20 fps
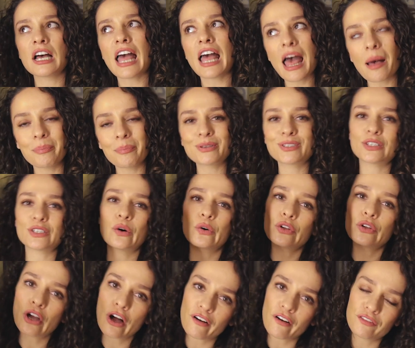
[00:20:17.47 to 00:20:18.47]

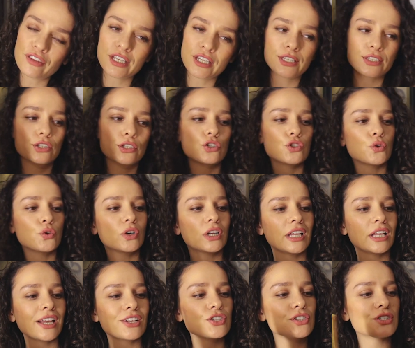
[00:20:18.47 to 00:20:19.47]
episode of these shoe
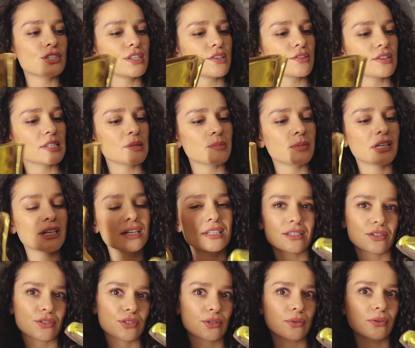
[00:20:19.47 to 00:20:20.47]
collection series, because
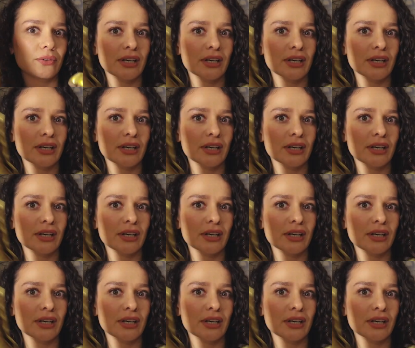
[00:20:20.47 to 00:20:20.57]
they're so